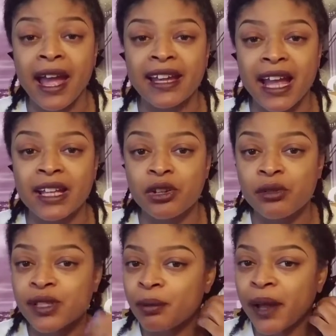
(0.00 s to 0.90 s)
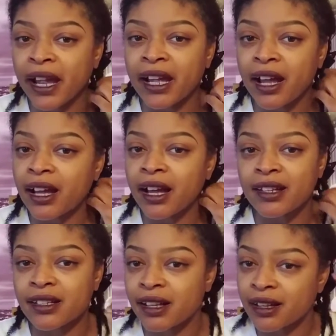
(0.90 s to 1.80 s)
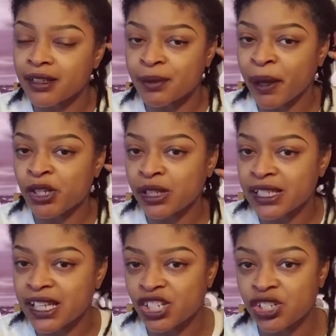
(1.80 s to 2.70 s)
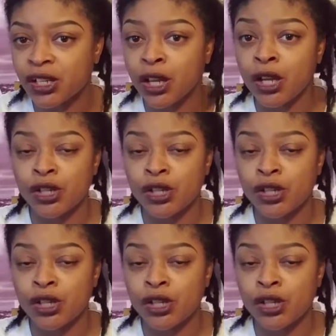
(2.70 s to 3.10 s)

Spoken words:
And I use and pay a special attention